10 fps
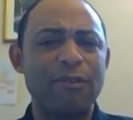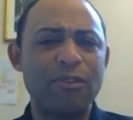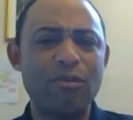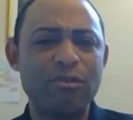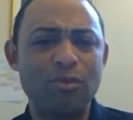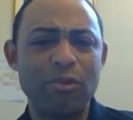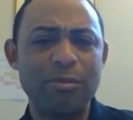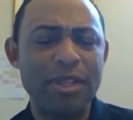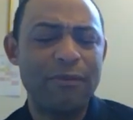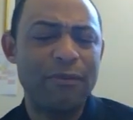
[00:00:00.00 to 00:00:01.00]
for those
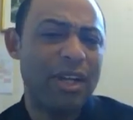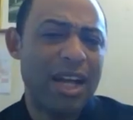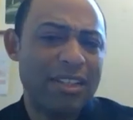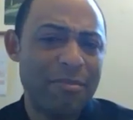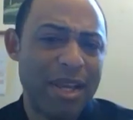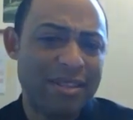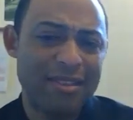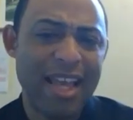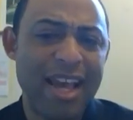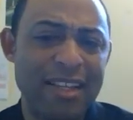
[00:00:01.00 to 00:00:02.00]
who've been forgotten by
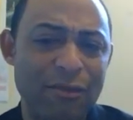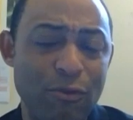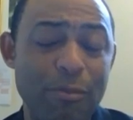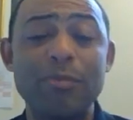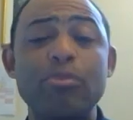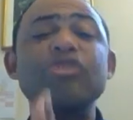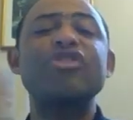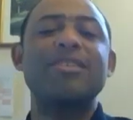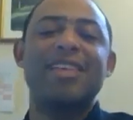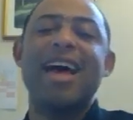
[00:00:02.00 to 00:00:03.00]
society, who've been
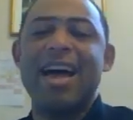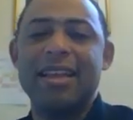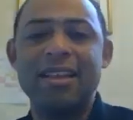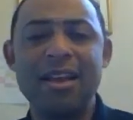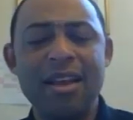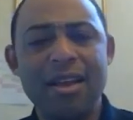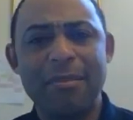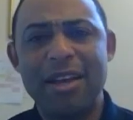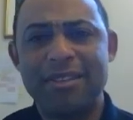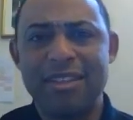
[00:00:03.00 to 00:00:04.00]
pushed aside
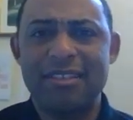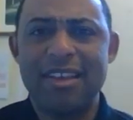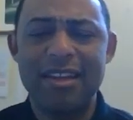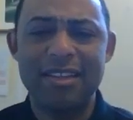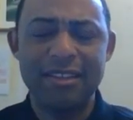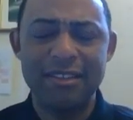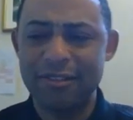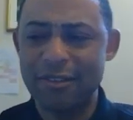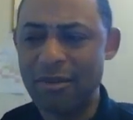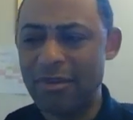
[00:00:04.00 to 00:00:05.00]
by society.
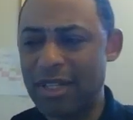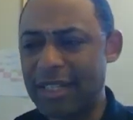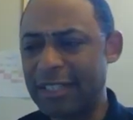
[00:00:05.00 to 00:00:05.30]
So,